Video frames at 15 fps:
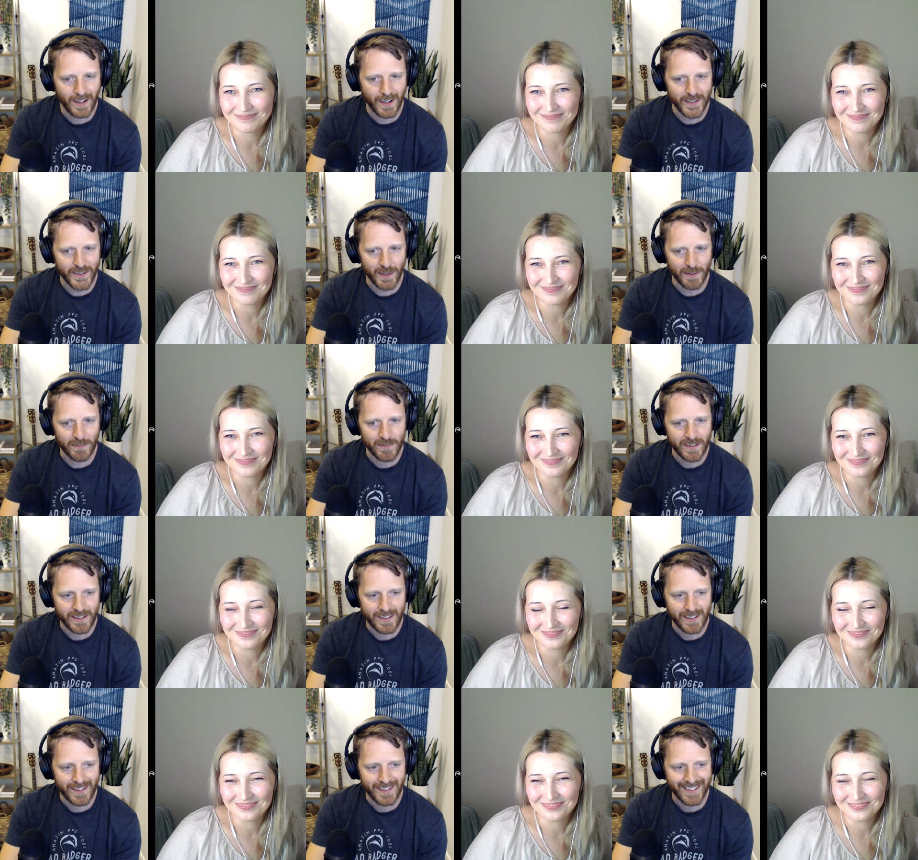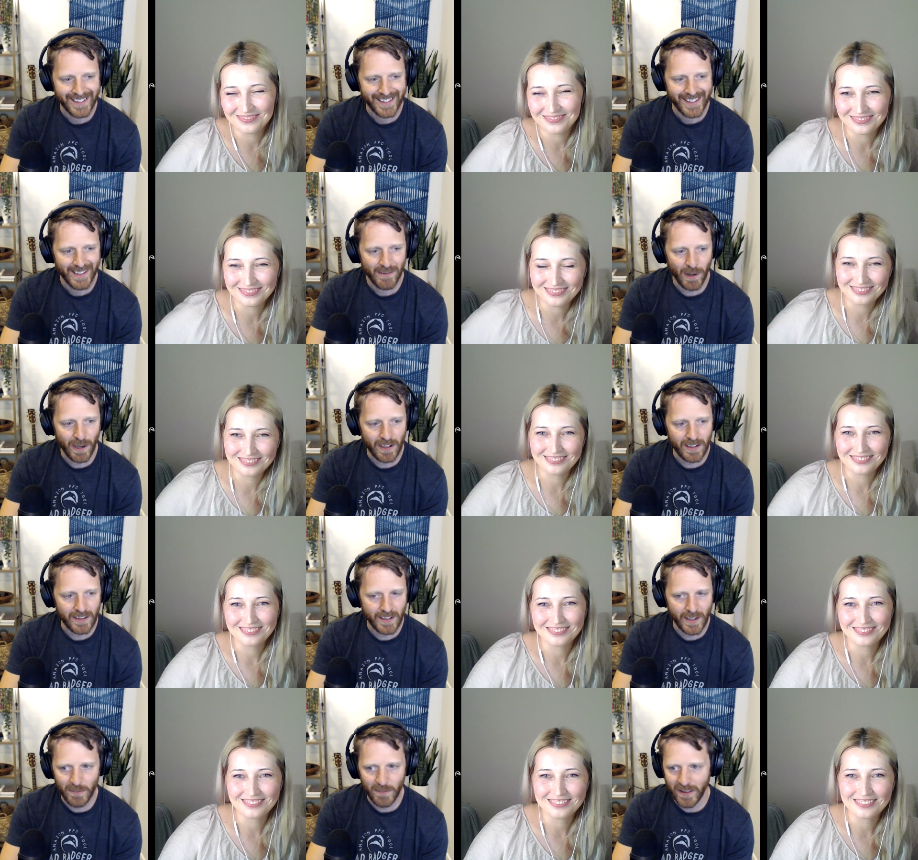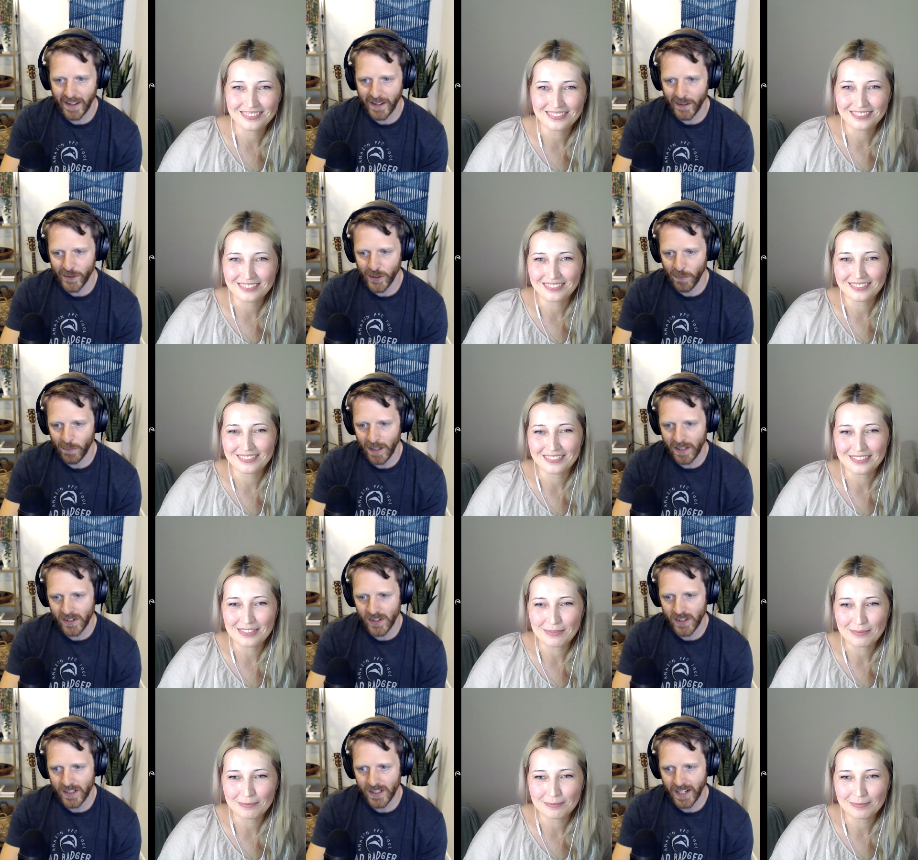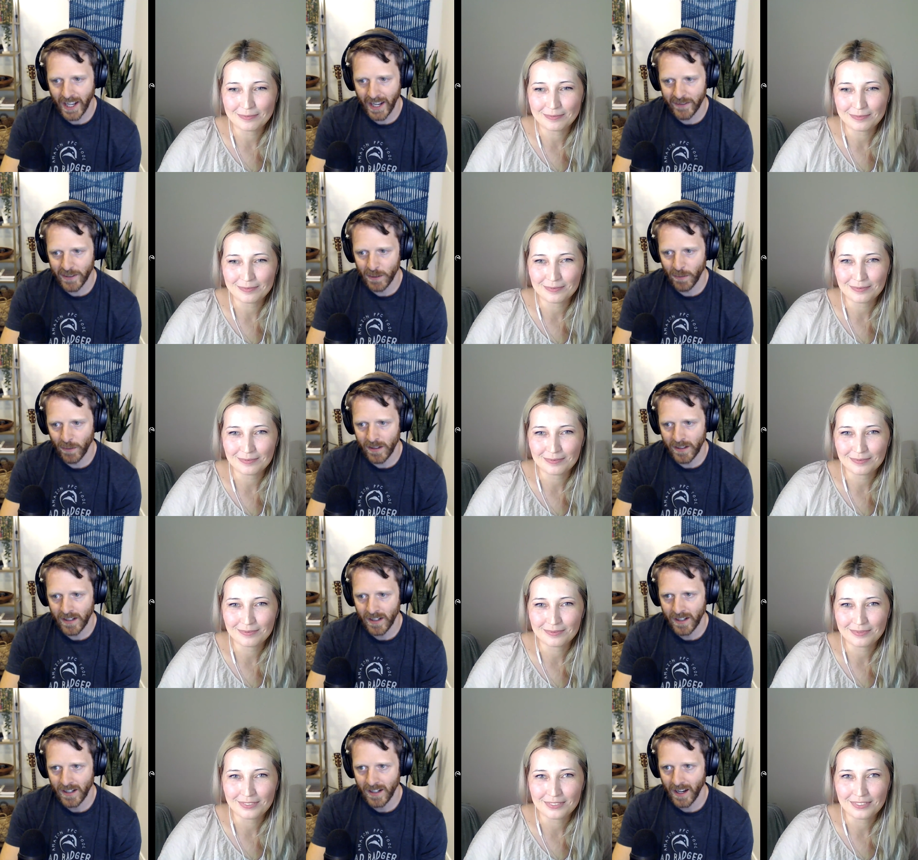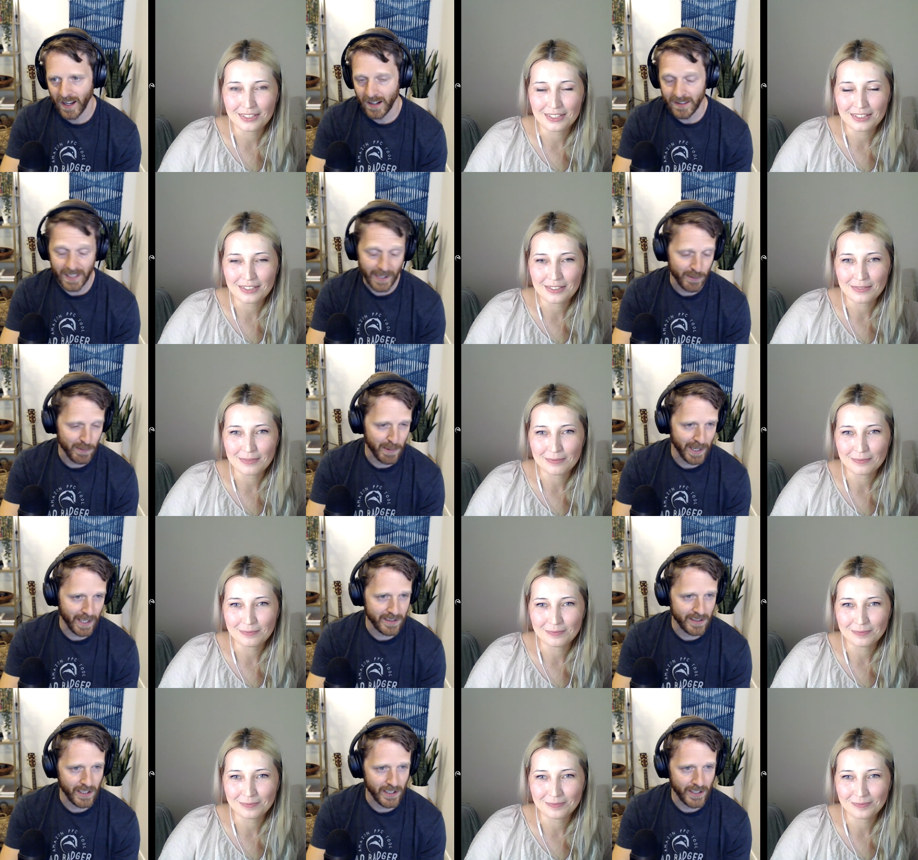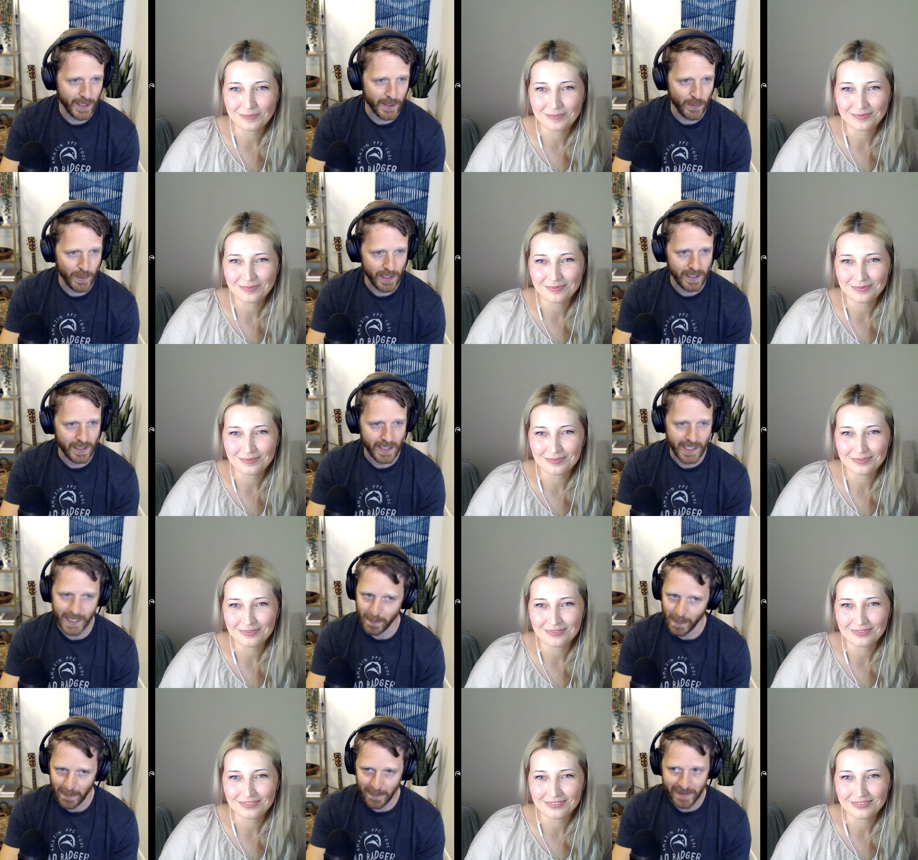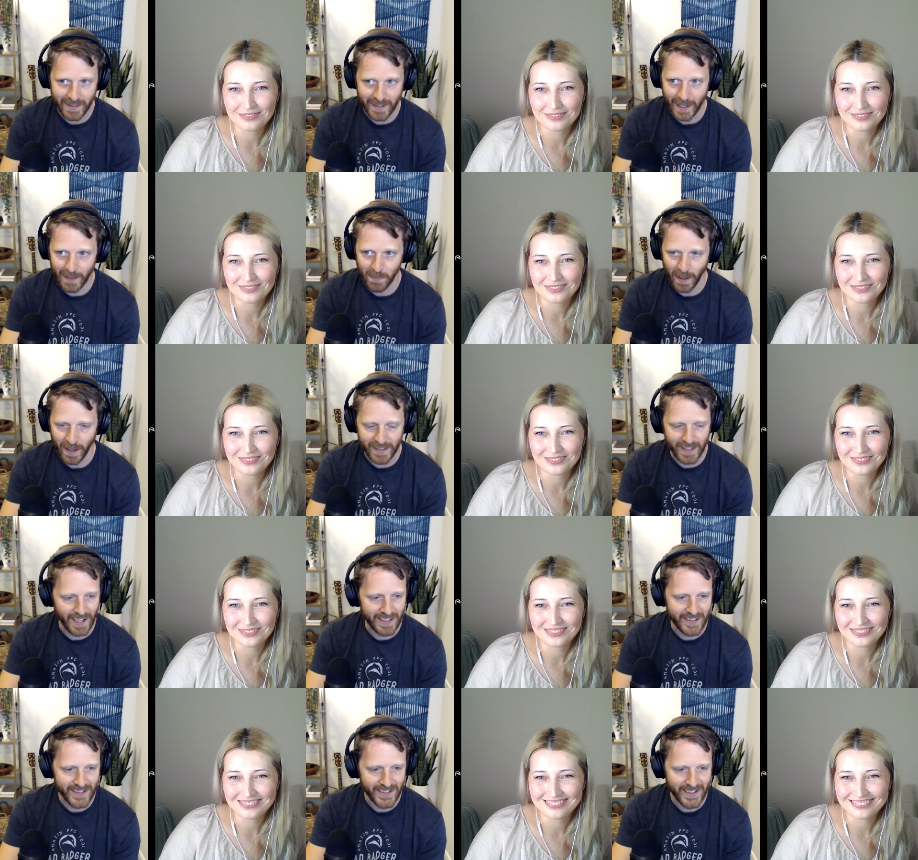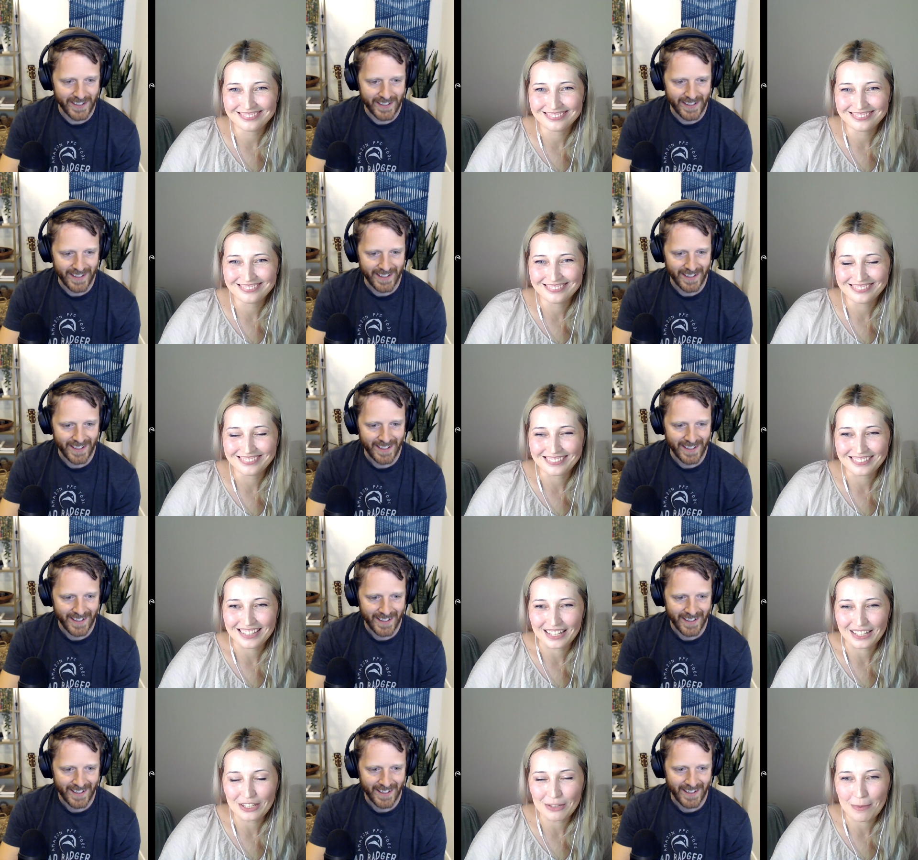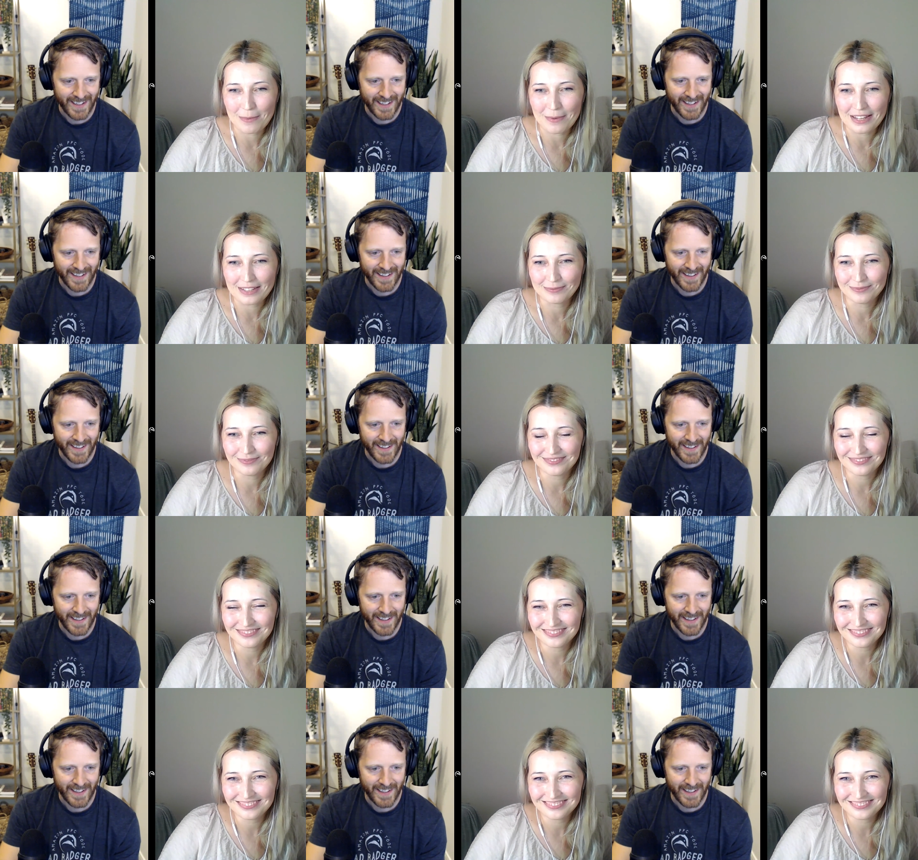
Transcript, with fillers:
Speaker 1: Awesome. Well, Noemi, thank you so much. Have a good one, and I'll see everybody else here next week in the PPC Den podcast.
Speaker 2: Thank you. Bye bye.